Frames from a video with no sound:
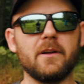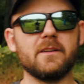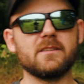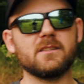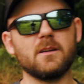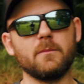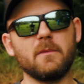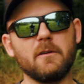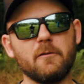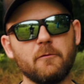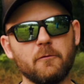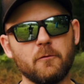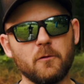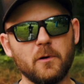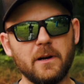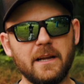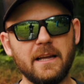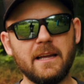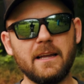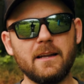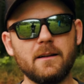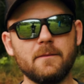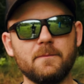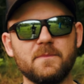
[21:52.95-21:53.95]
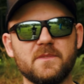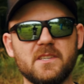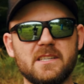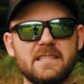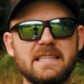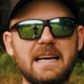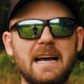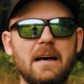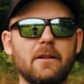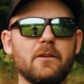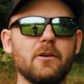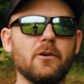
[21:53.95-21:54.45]
It's going to be free to
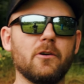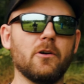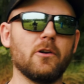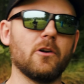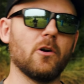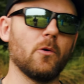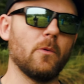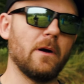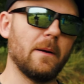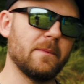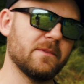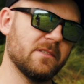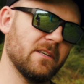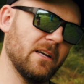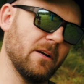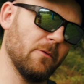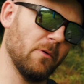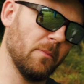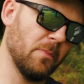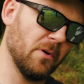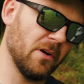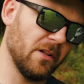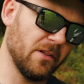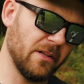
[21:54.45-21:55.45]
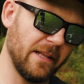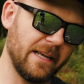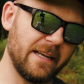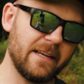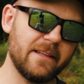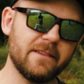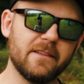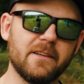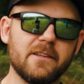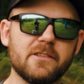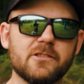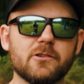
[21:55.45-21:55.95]
download on our website. We'll put a link
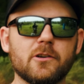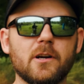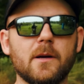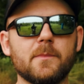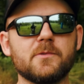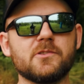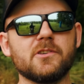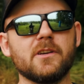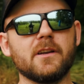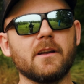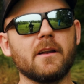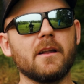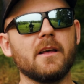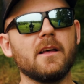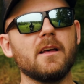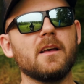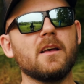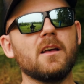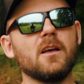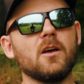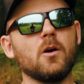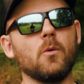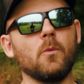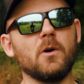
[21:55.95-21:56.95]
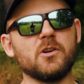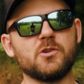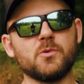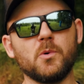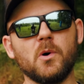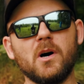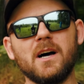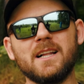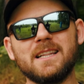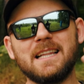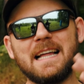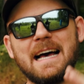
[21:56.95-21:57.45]
in the description, which
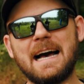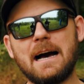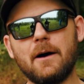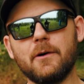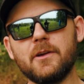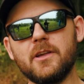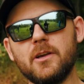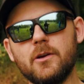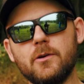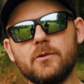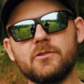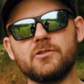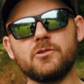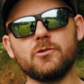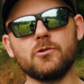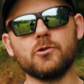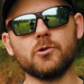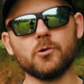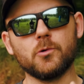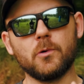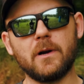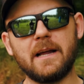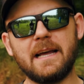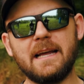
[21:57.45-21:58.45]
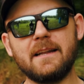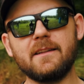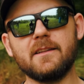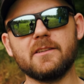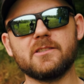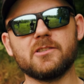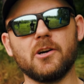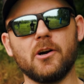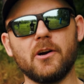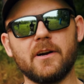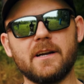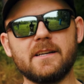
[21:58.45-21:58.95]
will allow you to grade the
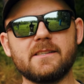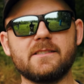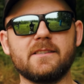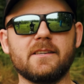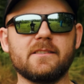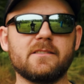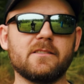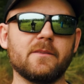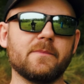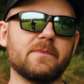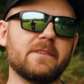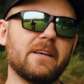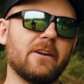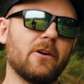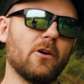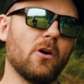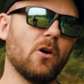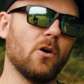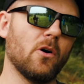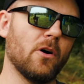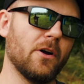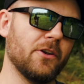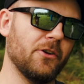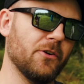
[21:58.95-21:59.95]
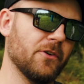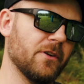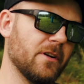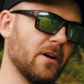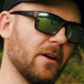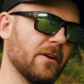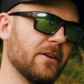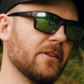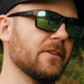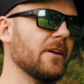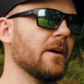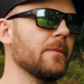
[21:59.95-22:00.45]
target systems that are on your
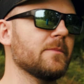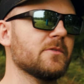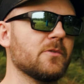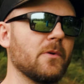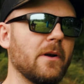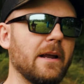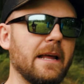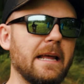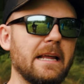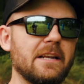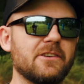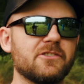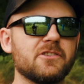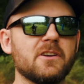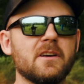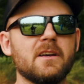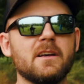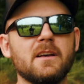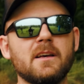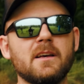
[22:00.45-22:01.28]
gun club's range.